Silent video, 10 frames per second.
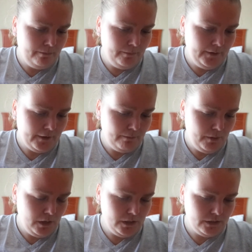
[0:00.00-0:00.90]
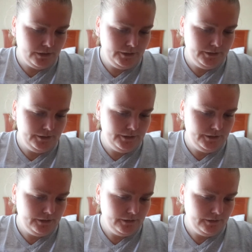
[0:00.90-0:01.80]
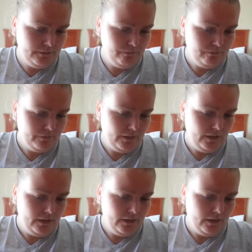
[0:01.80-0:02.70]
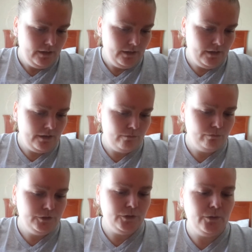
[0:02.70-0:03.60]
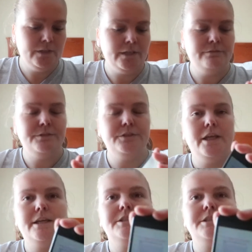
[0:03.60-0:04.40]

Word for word: big parts. Um, so, and it gives like